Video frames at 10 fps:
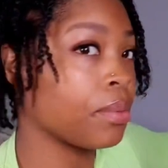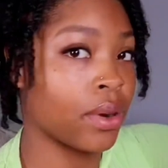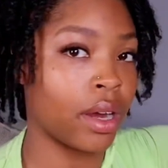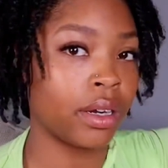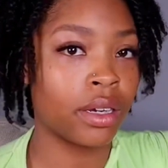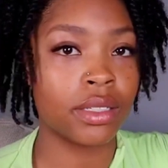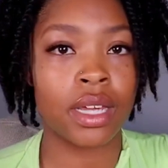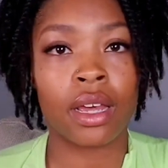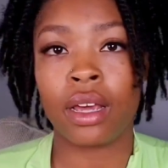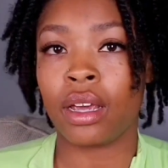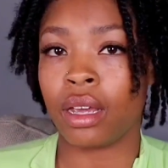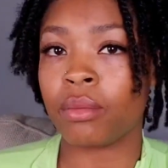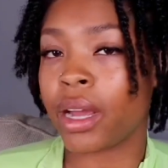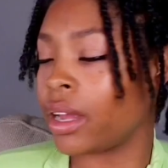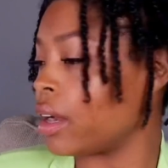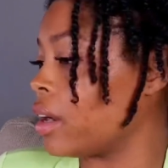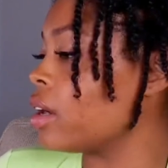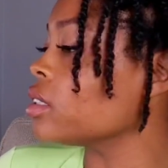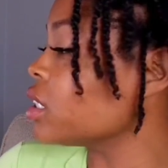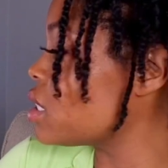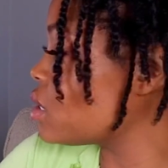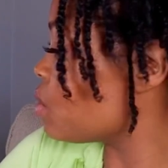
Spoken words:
product in my hair, just